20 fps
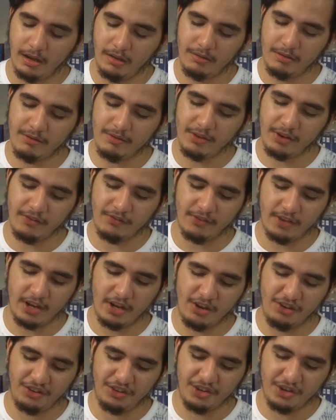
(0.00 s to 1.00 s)
And even if
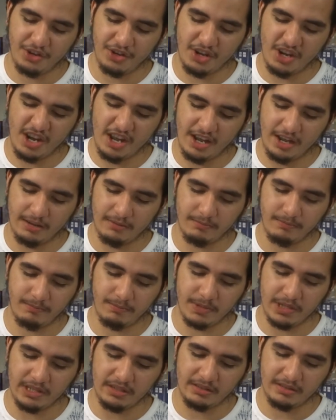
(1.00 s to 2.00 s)
I could not
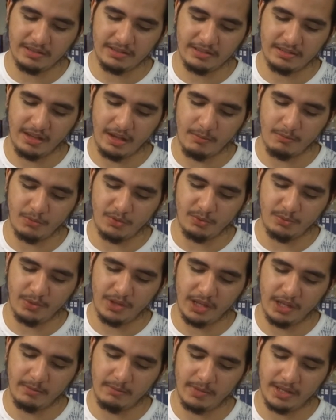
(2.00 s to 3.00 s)
be in the same room
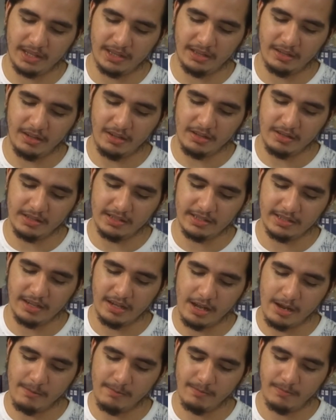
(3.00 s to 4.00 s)
with him at all the
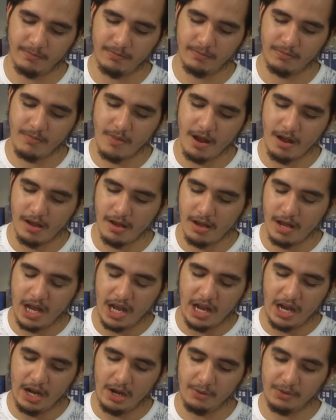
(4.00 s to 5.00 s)
time,
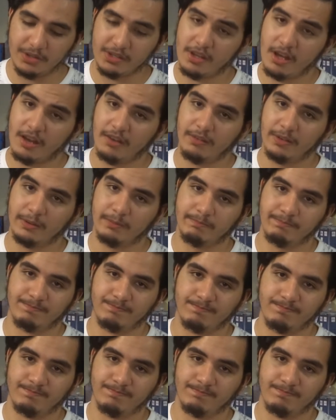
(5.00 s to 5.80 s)
I always thought of him.